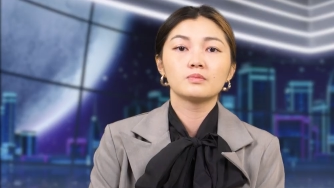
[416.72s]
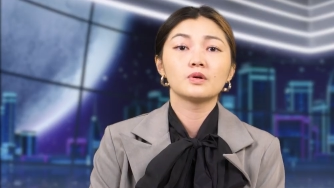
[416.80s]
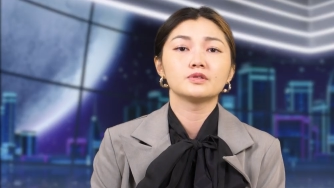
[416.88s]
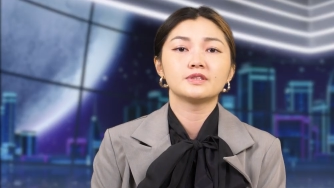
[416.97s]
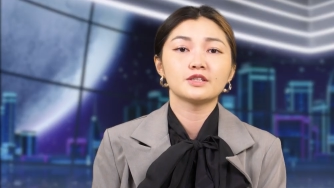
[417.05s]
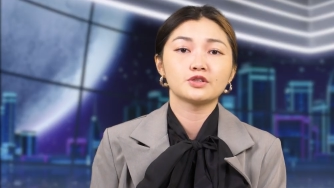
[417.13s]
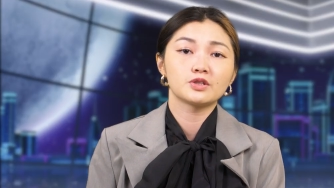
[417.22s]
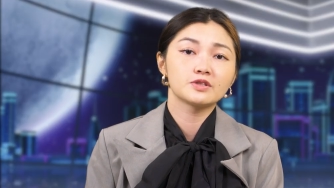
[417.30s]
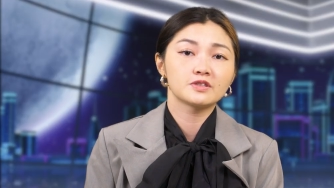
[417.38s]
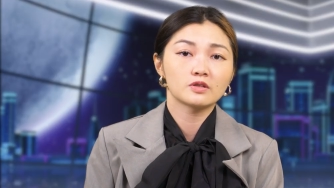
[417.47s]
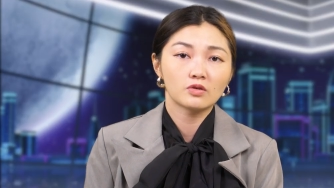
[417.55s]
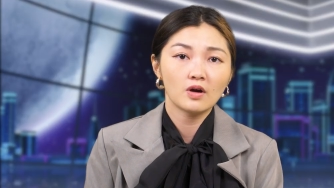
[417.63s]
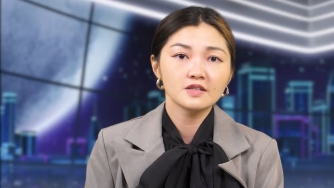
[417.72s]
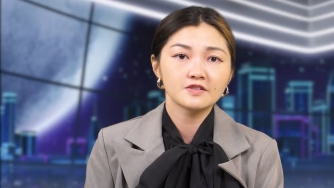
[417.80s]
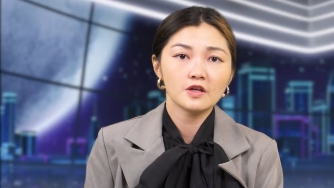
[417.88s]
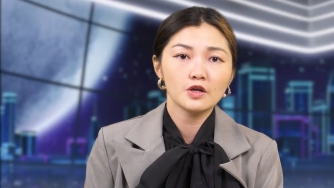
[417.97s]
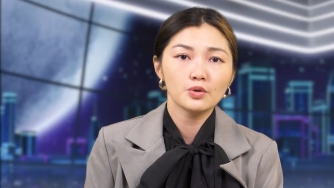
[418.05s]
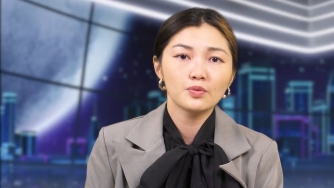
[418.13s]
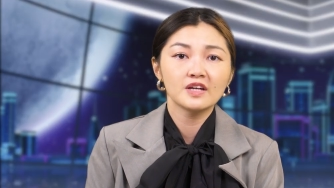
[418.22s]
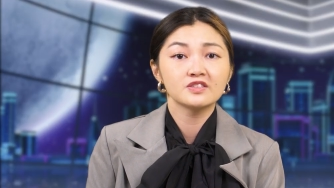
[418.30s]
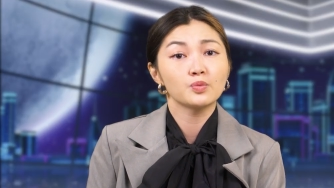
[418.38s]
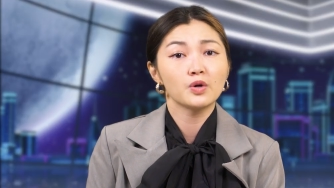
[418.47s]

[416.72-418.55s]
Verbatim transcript: Protesters across the U.S.